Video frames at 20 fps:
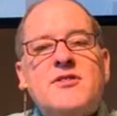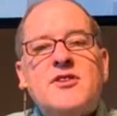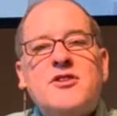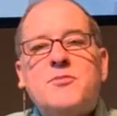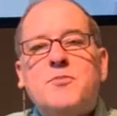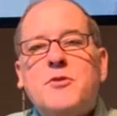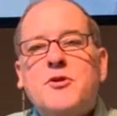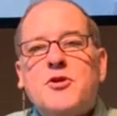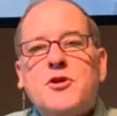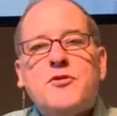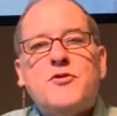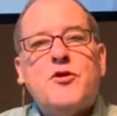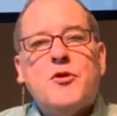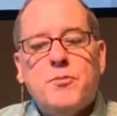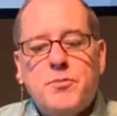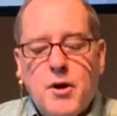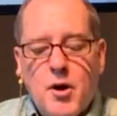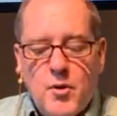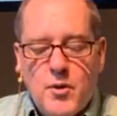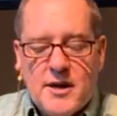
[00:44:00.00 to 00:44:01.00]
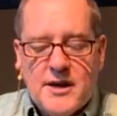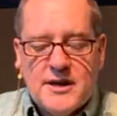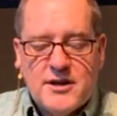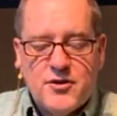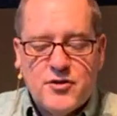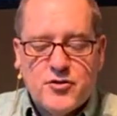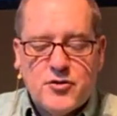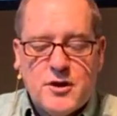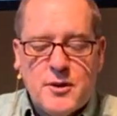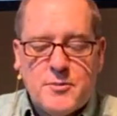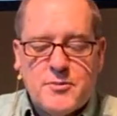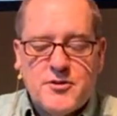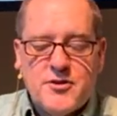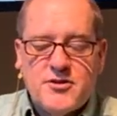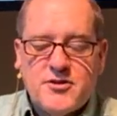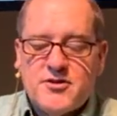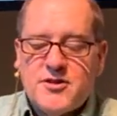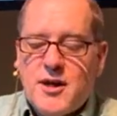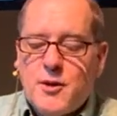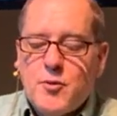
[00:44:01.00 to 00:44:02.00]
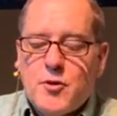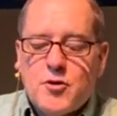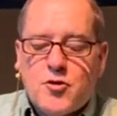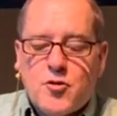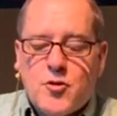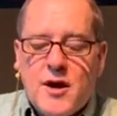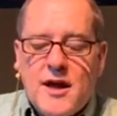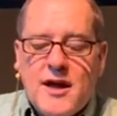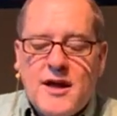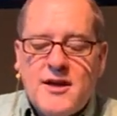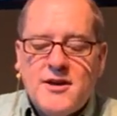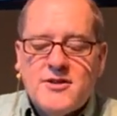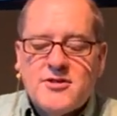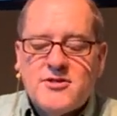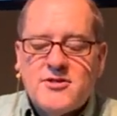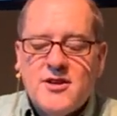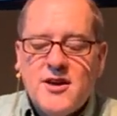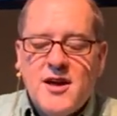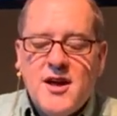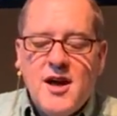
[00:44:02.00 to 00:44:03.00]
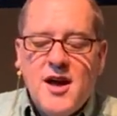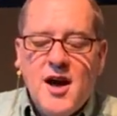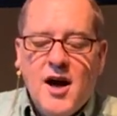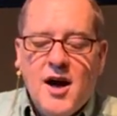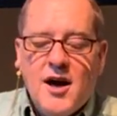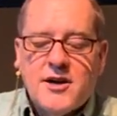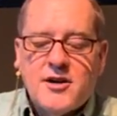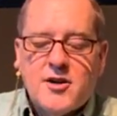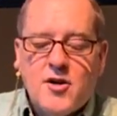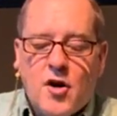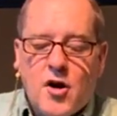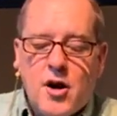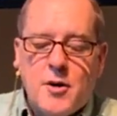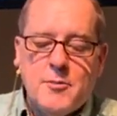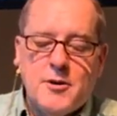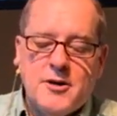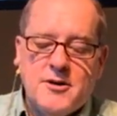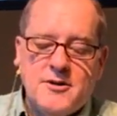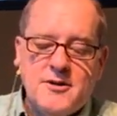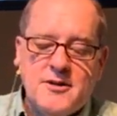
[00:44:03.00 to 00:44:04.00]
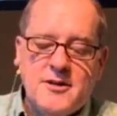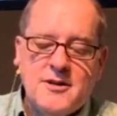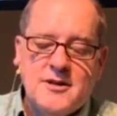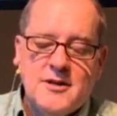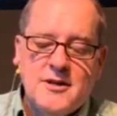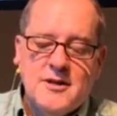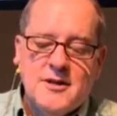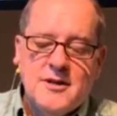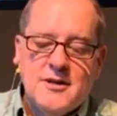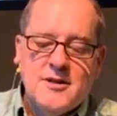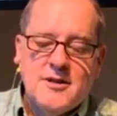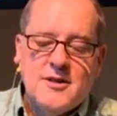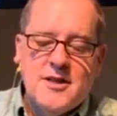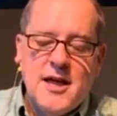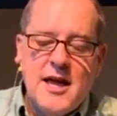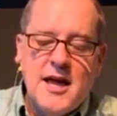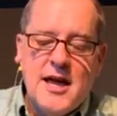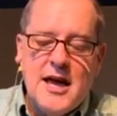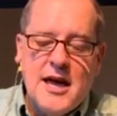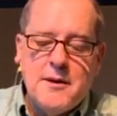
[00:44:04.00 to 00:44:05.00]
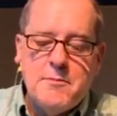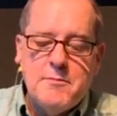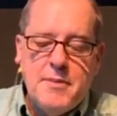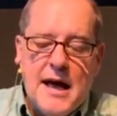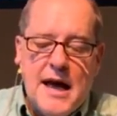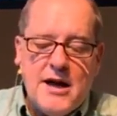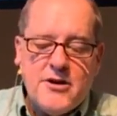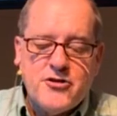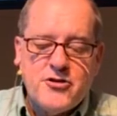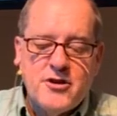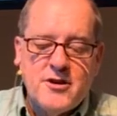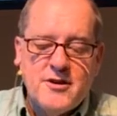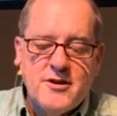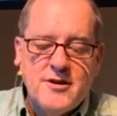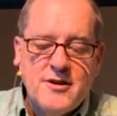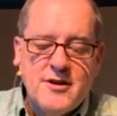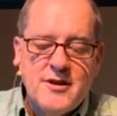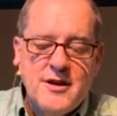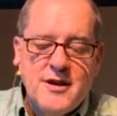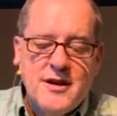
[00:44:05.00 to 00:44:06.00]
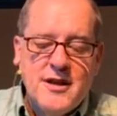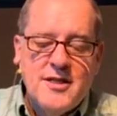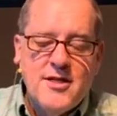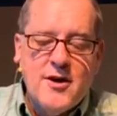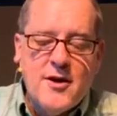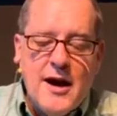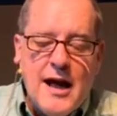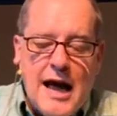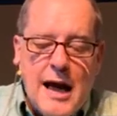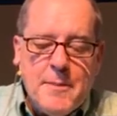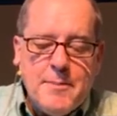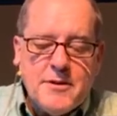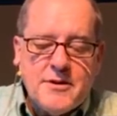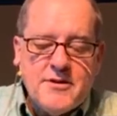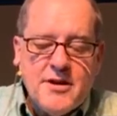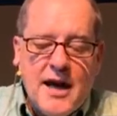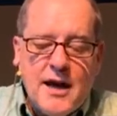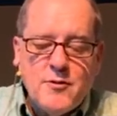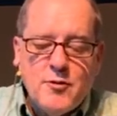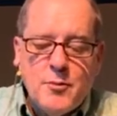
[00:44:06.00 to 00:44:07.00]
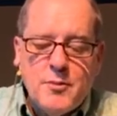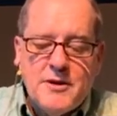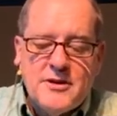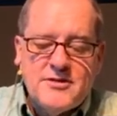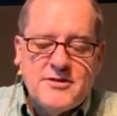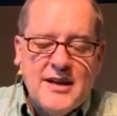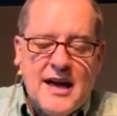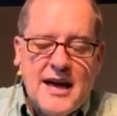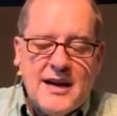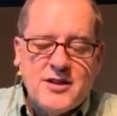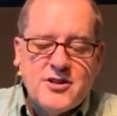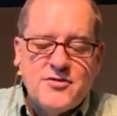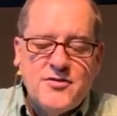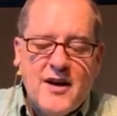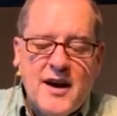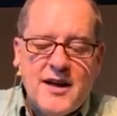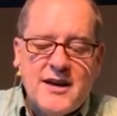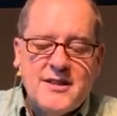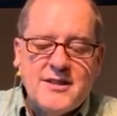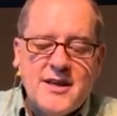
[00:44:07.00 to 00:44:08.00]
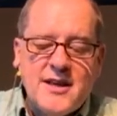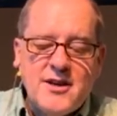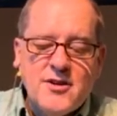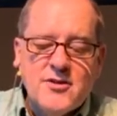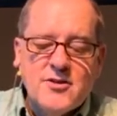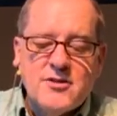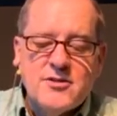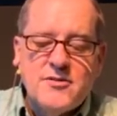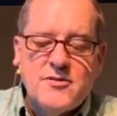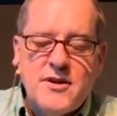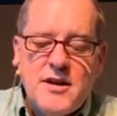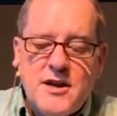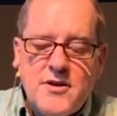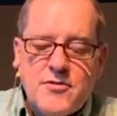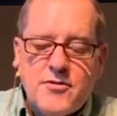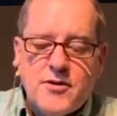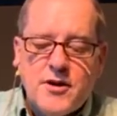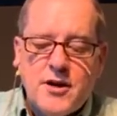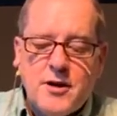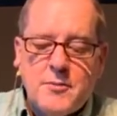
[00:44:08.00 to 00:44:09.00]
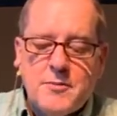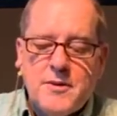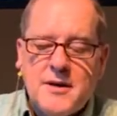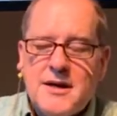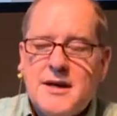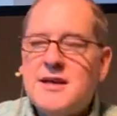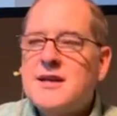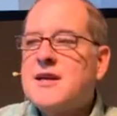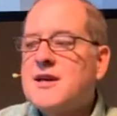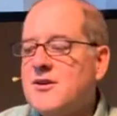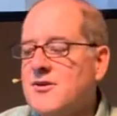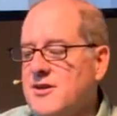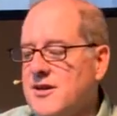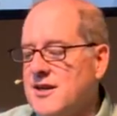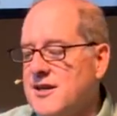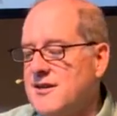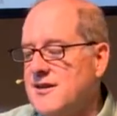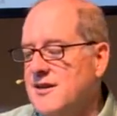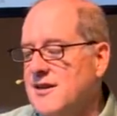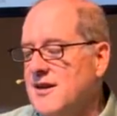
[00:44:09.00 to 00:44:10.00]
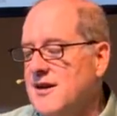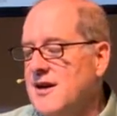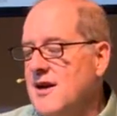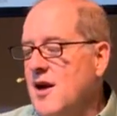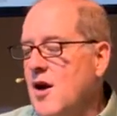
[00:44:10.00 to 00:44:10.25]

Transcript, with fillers: gives these beautiful poetic descriptions. They will graze on Carmel they, and Bashan. Their appetite will be satisfied on the hills of Ephraim and Gilead.